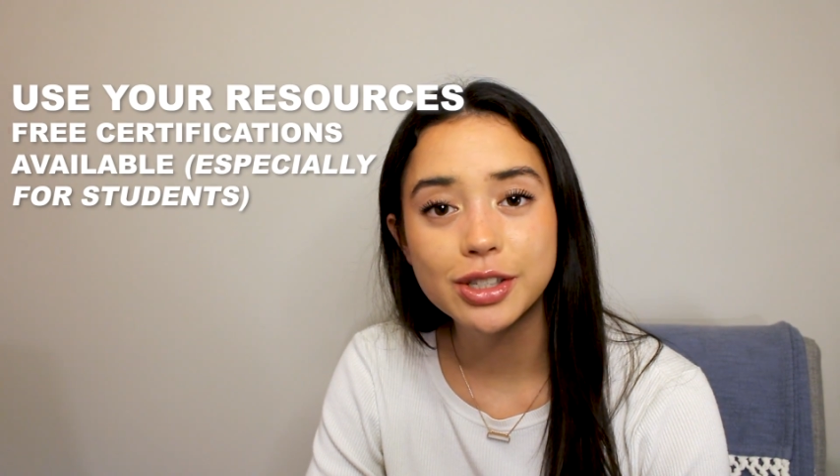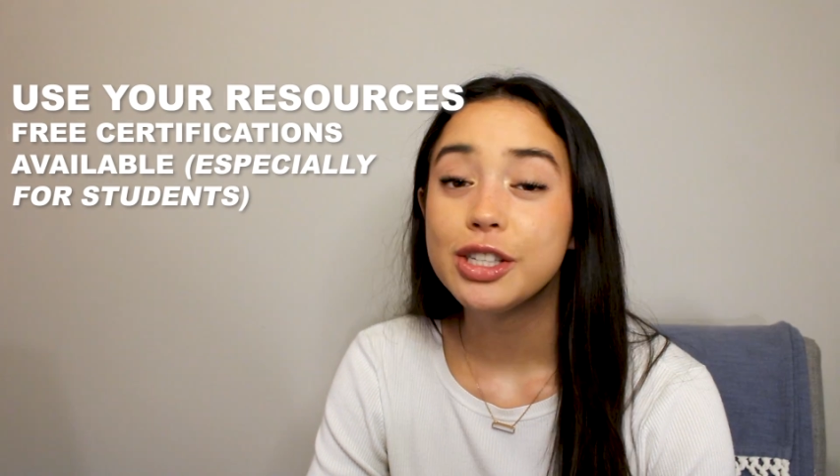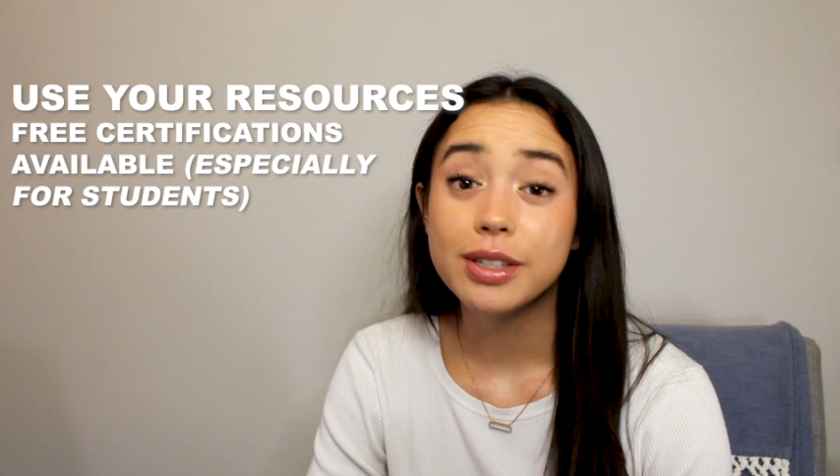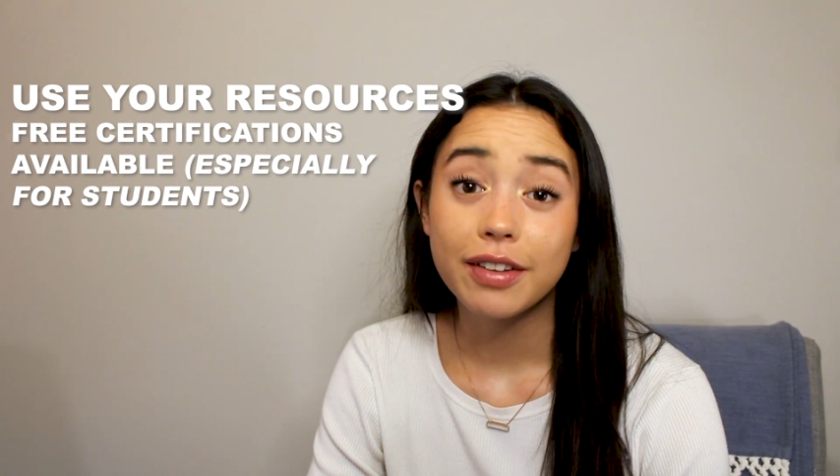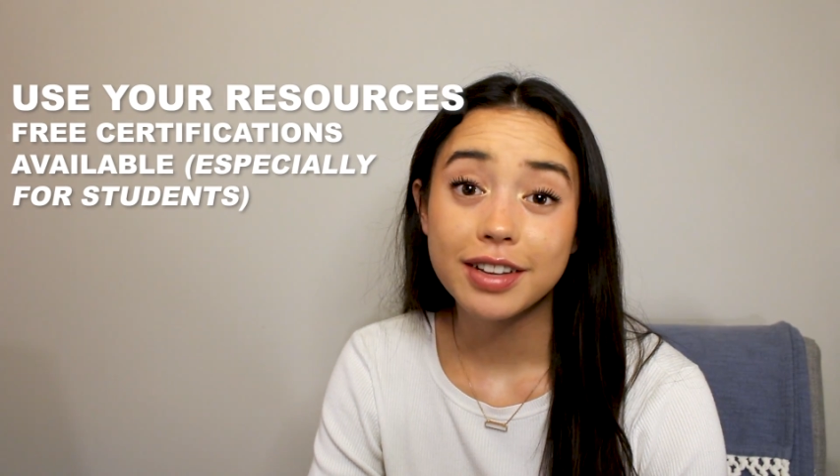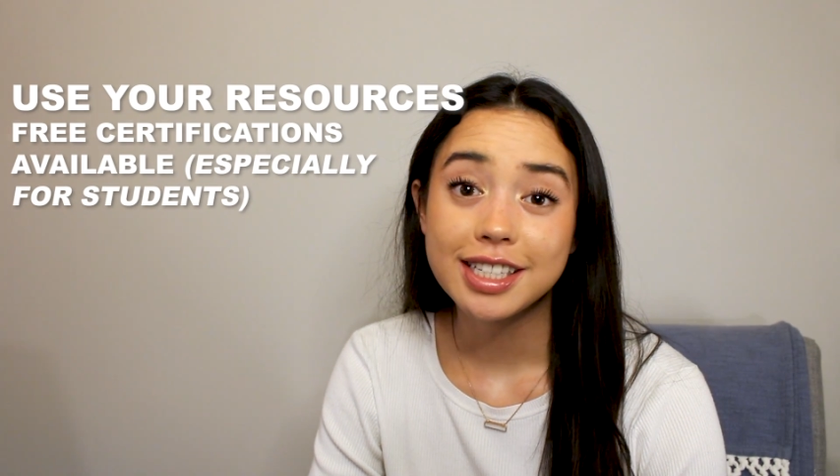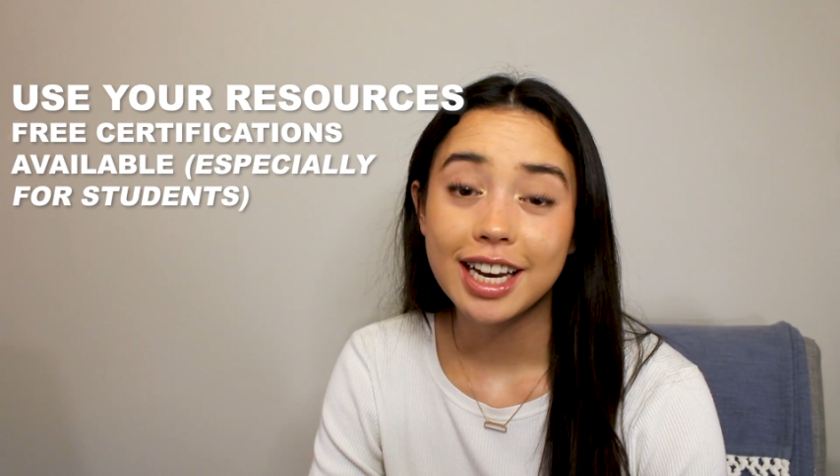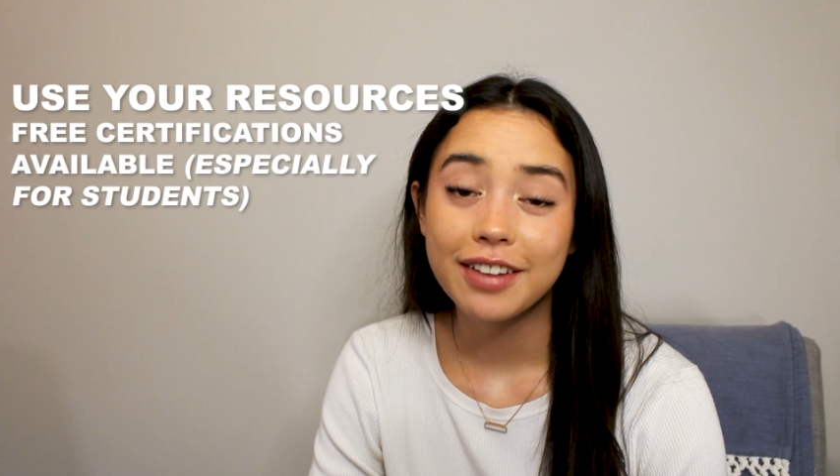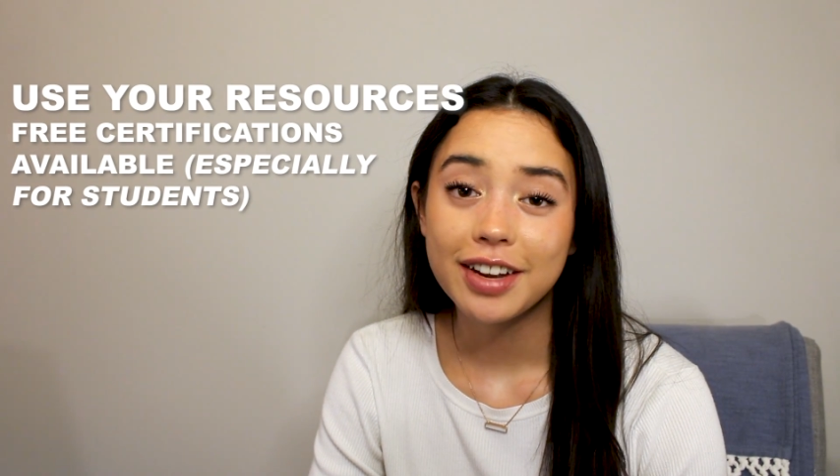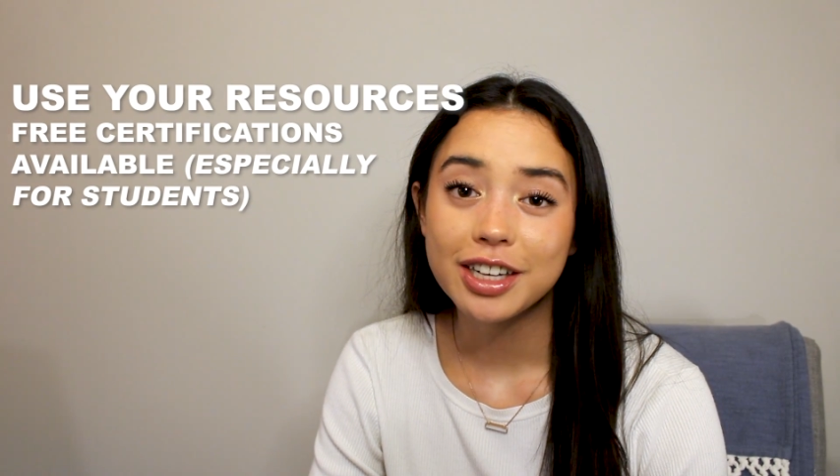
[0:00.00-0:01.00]
So definitely
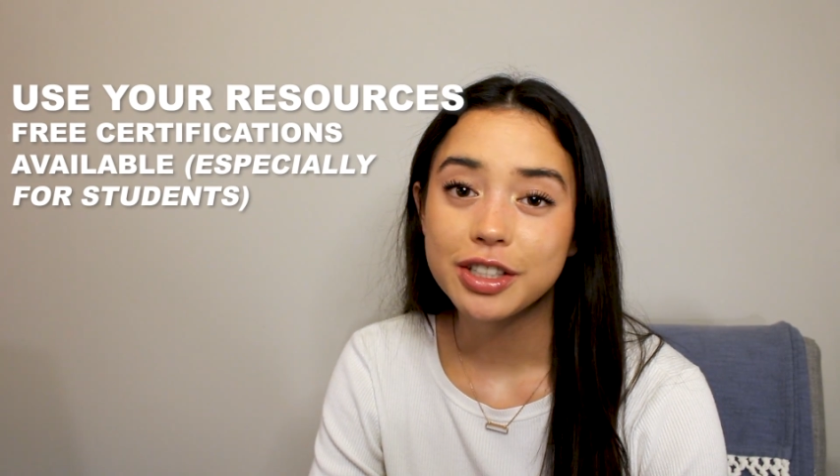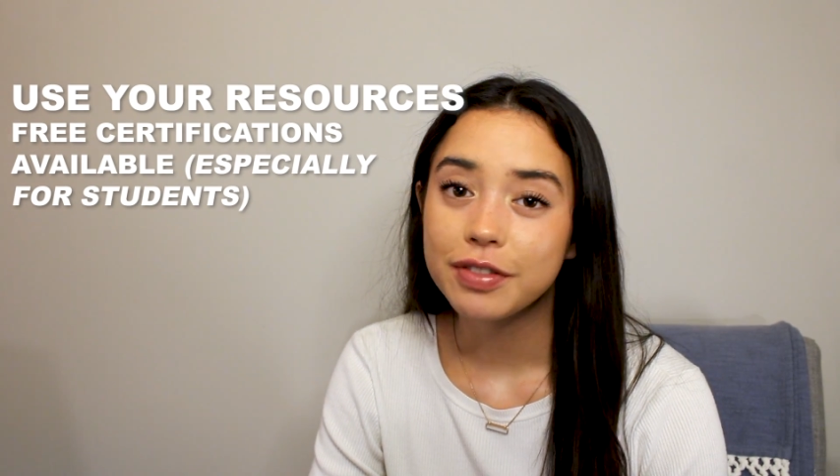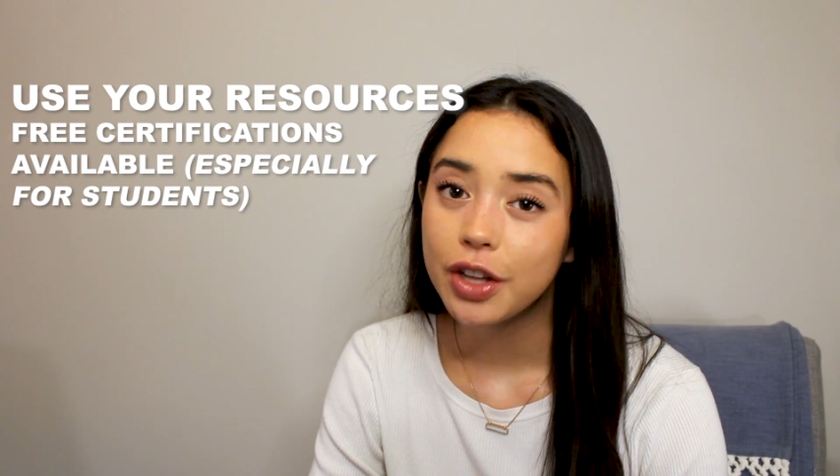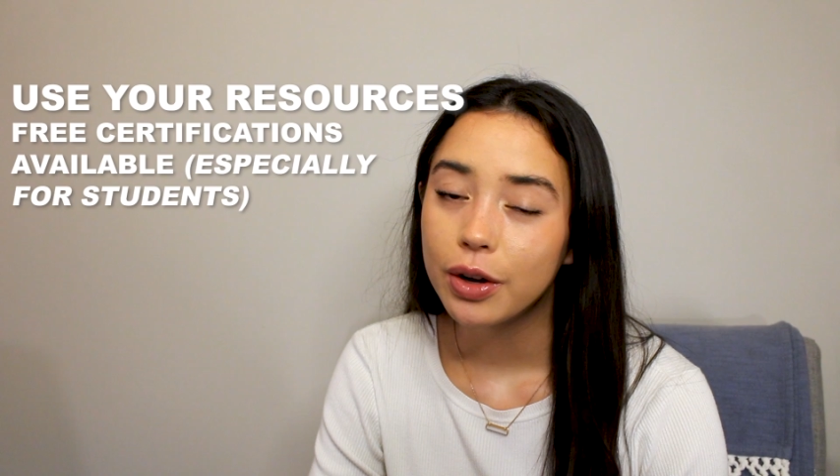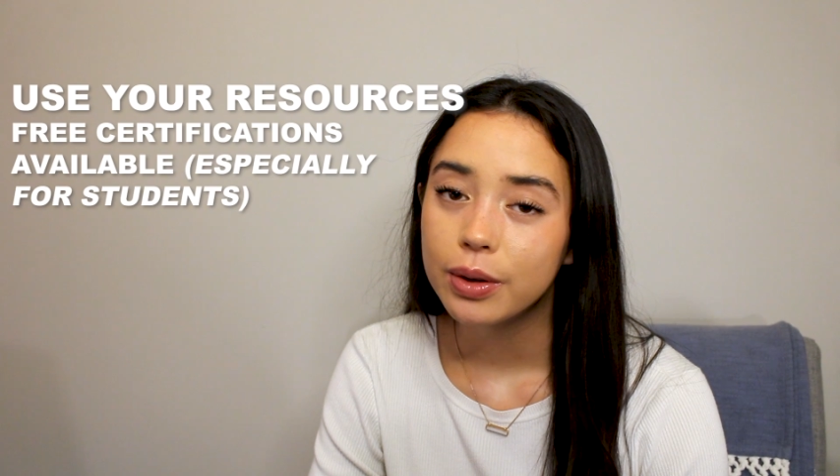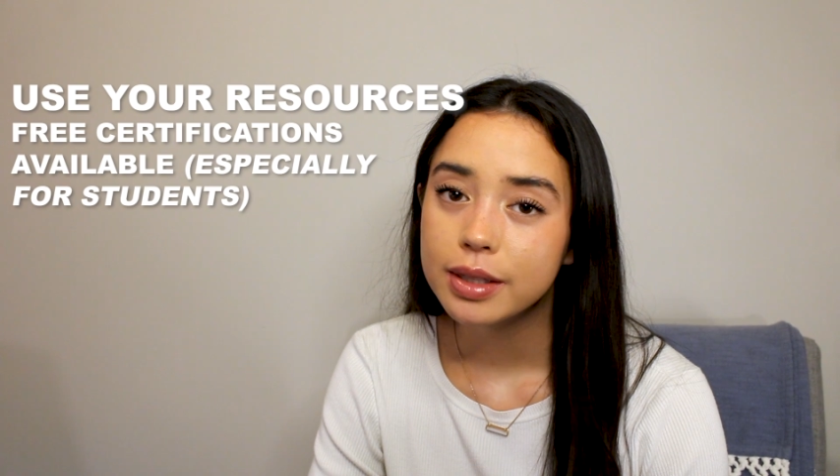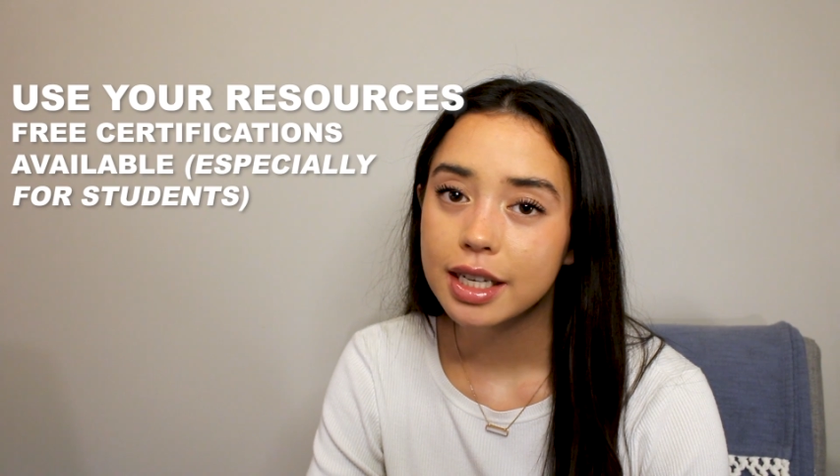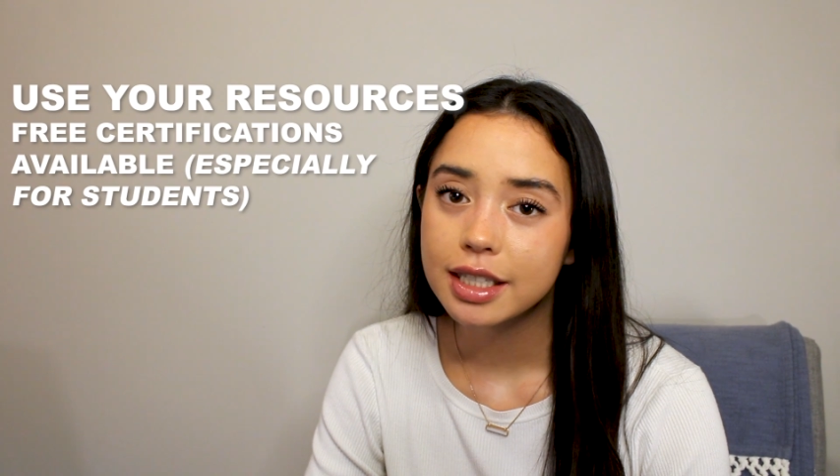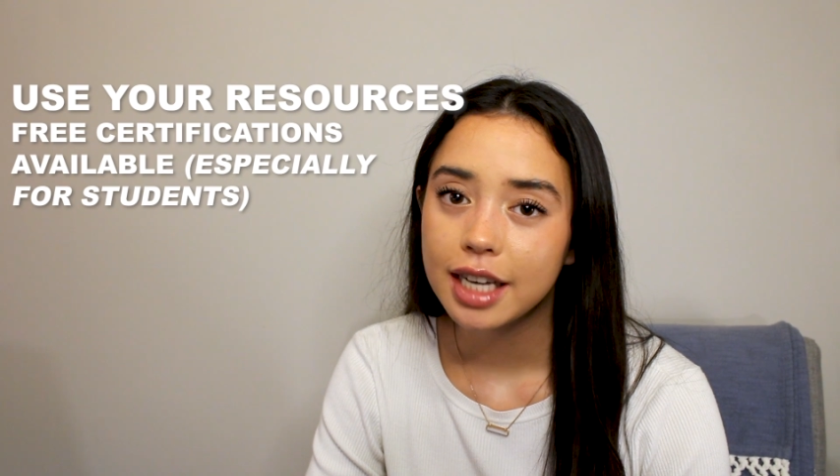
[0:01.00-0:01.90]
take advantage of those and